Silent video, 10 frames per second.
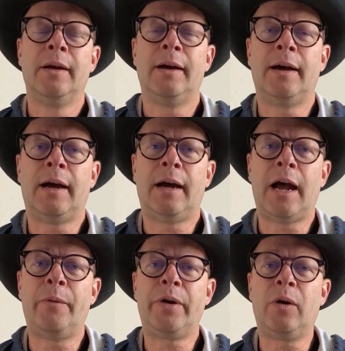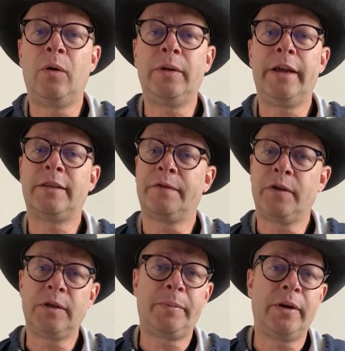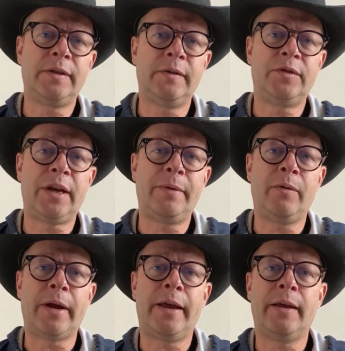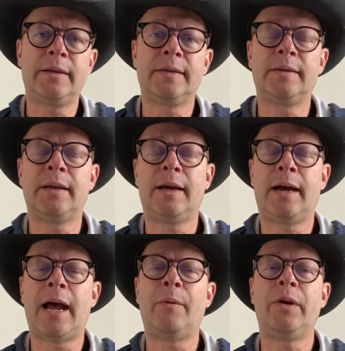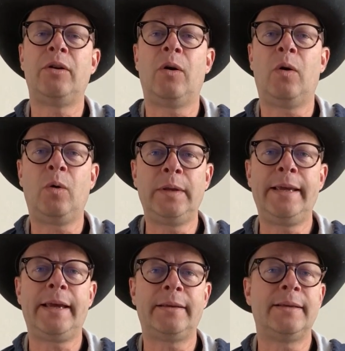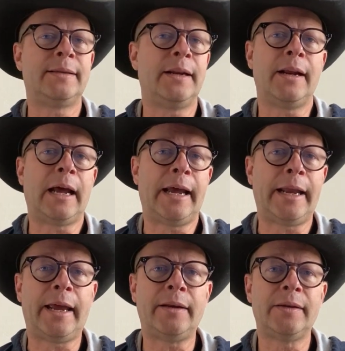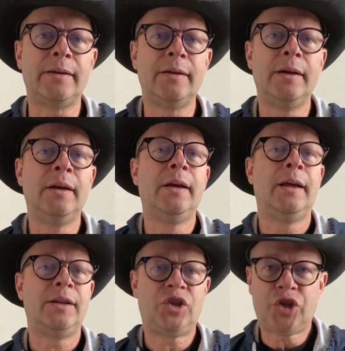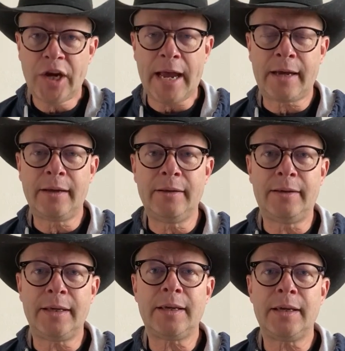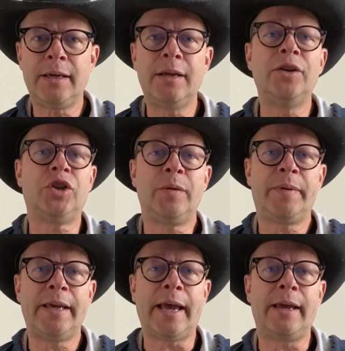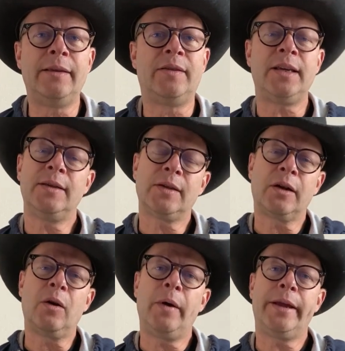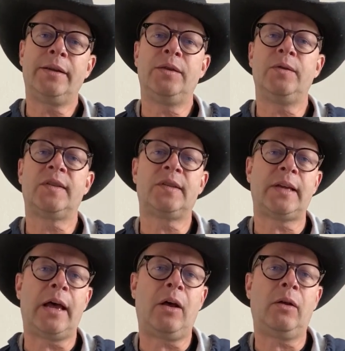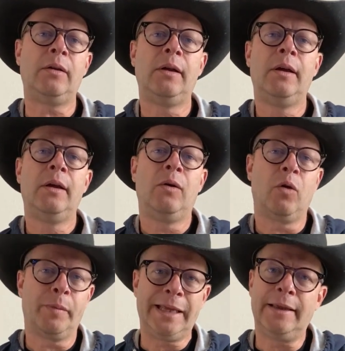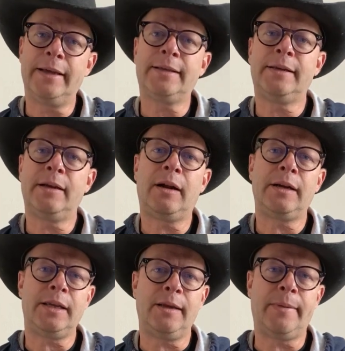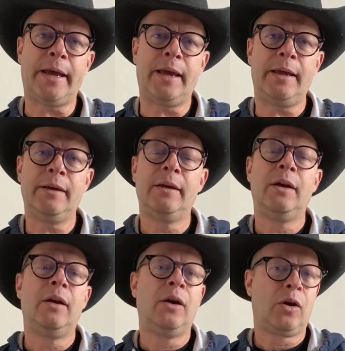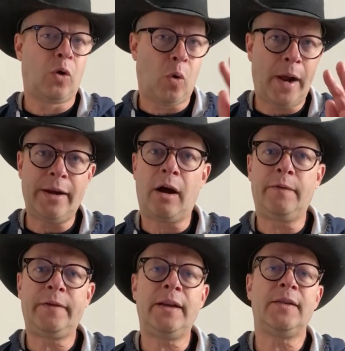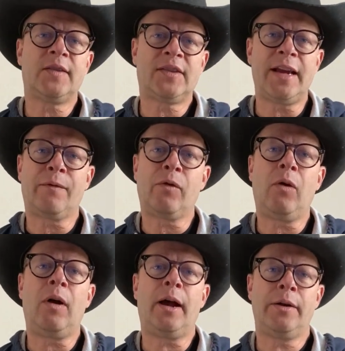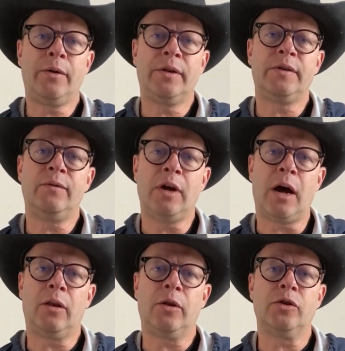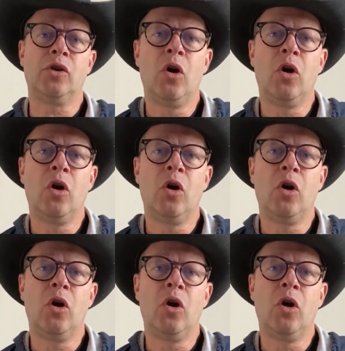It's the first appearance of Jamie Reyes. I would only get this in a 9.8. Check the GPA. These are going to sell or be listed on eBay quite often, several hundreds of dollars